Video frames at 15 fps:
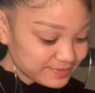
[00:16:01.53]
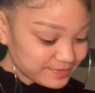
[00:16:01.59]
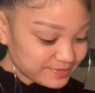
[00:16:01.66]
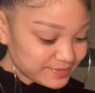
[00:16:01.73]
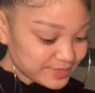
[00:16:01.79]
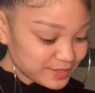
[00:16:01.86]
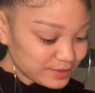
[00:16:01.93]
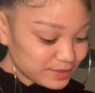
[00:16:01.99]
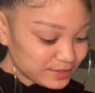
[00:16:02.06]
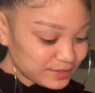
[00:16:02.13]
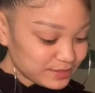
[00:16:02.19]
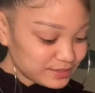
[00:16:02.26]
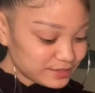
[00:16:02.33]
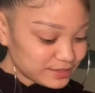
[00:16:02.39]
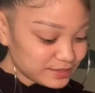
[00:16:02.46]
So this
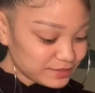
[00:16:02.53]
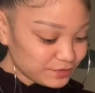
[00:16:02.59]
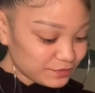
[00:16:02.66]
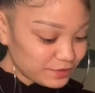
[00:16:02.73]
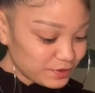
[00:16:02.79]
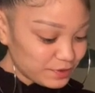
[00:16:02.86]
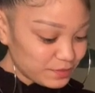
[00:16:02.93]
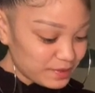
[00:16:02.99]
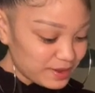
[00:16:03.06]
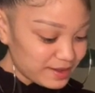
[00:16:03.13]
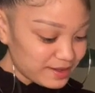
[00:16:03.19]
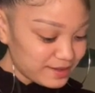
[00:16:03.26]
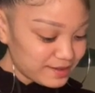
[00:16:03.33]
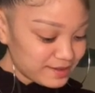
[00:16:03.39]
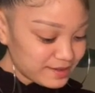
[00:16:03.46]
is just a fun
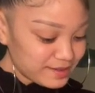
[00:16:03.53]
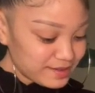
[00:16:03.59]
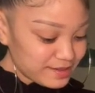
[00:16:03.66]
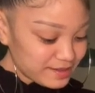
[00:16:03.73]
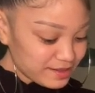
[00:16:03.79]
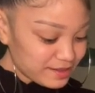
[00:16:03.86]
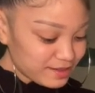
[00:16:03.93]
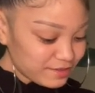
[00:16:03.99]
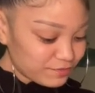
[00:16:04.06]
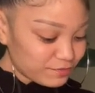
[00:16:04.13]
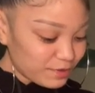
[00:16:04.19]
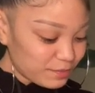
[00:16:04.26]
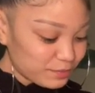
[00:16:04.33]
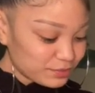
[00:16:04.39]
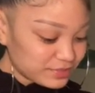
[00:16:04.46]
way of
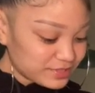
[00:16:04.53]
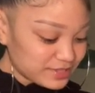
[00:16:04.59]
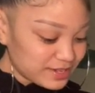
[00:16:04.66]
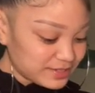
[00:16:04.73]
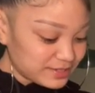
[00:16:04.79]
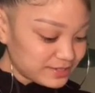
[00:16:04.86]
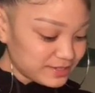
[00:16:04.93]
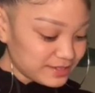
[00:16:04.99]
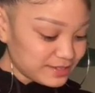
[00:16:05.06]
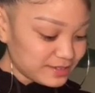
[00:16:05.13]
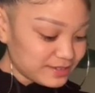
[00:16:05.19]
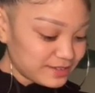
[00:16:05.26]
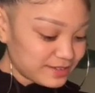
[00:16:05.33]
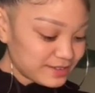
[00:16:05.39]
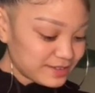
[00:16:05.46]

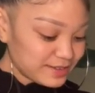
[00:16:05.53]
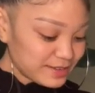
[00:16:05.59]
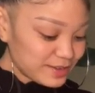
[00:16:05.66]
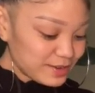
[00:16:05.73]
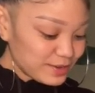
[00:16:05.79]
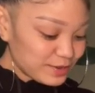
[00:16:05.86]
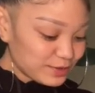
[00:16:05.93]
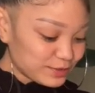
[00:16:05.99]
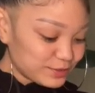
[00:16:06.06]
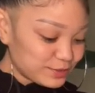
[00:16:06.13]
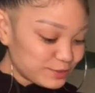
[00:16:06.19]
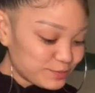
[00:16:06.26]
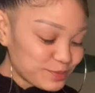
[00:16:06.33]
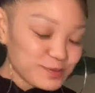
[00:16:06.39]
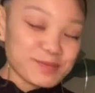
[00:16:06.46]
representing your
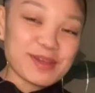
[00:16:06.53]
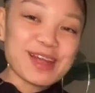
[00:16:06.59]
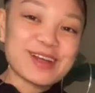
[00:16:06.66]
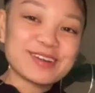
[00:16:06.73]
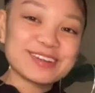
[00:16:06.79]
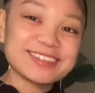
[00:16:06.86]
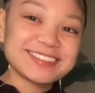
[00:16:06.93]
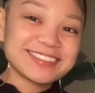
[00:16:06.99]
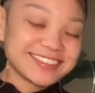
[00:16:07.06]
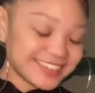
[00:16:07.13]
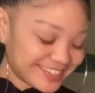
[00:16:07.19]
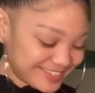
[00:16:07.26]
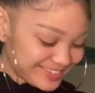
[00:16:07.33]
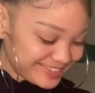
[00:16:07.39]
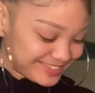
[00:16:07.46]
superpowers
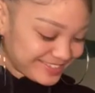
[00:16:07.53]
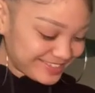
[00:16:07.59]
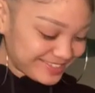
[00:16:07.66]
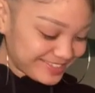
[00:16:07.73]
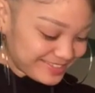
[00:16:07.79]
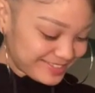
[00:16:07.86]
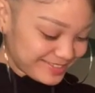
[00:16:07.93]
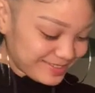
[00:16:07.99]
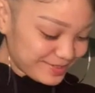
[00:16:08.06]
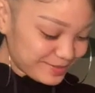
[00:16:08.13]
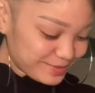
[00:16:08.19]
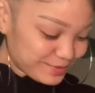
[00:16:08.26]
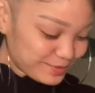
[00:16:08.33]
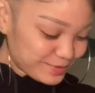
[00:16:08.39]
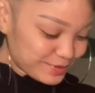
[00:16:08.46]

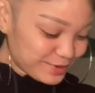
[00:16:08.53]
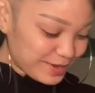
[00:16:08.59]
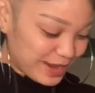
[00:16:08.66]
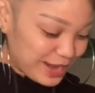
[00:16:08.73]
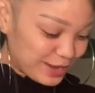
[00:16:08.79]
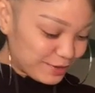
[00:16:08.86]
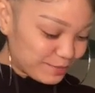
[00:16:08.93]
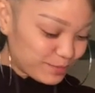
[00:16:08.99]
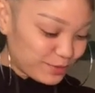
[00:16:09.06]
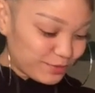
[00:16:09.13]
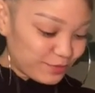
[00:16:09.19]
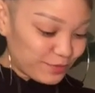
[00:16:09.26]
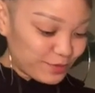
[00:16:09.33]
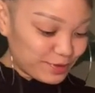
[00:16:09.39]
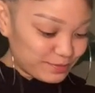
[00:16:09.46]
through your animal
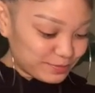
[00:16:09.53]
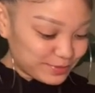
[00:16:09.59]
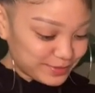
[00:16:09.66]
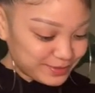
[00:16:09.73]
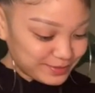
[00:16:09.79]
forms